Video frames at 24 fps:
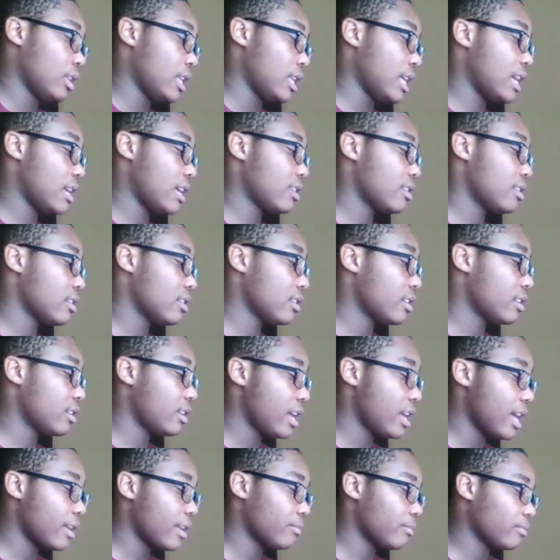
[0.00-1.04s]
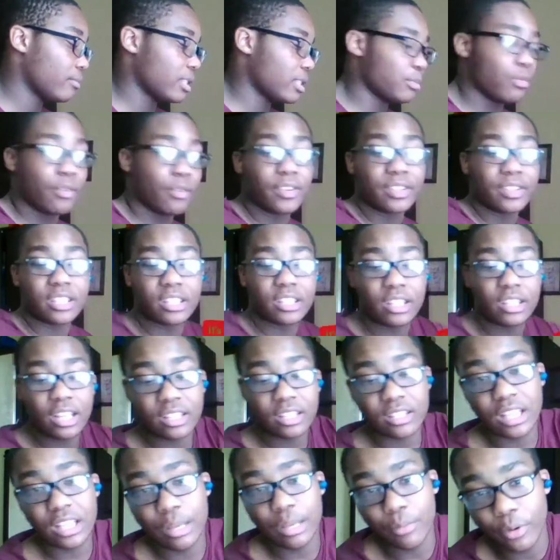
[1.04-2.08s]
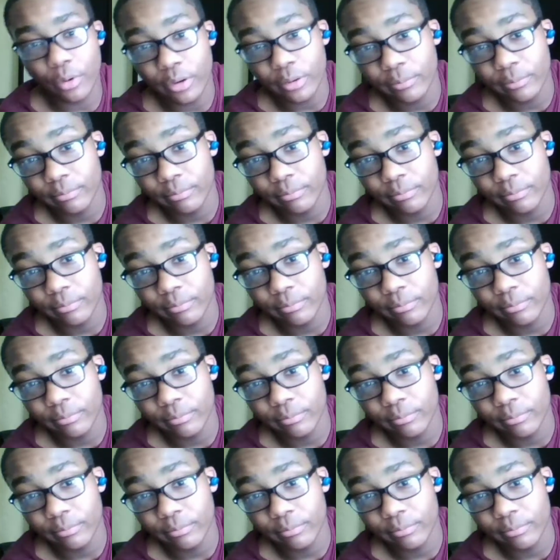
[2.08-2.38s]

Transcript: And yeah, let's move on to the next keyboard.